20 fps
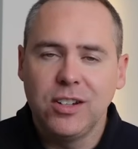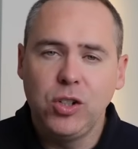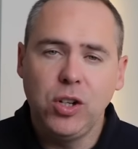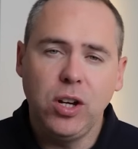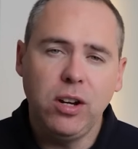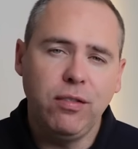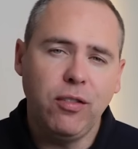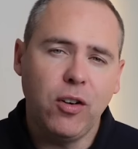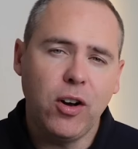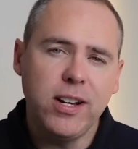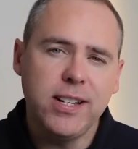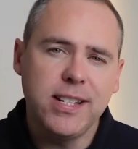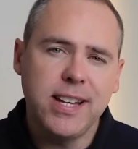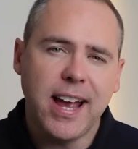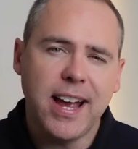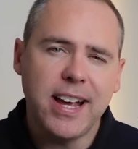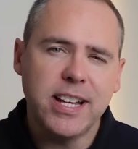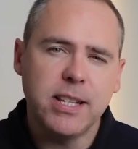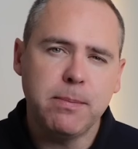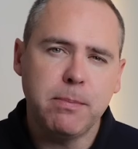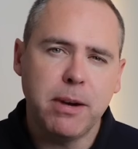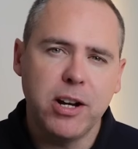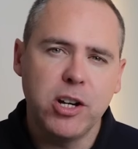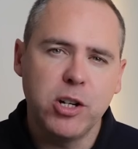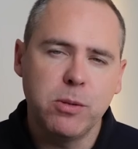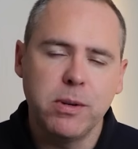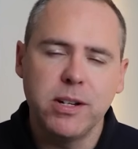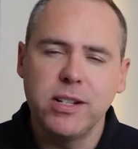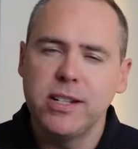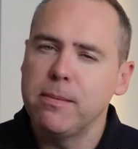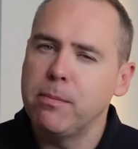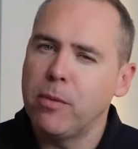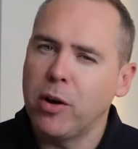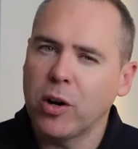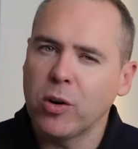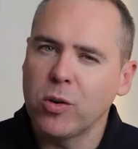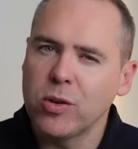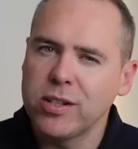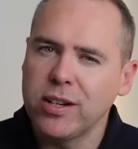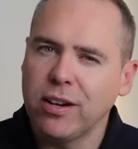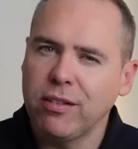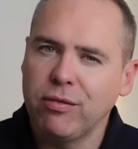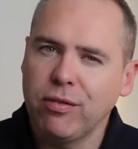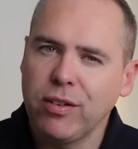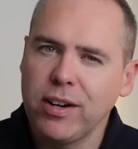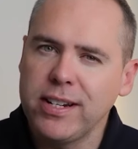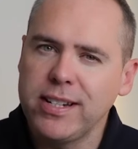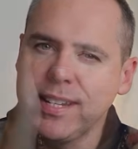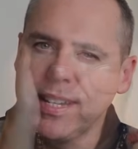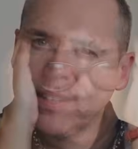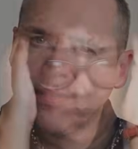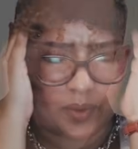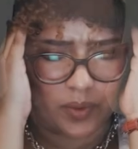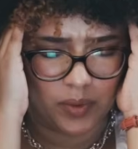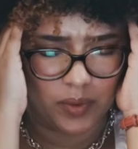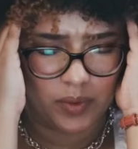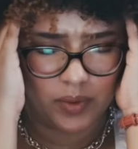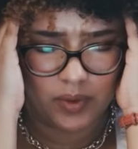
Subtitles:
Do you find task management in Microsoft 365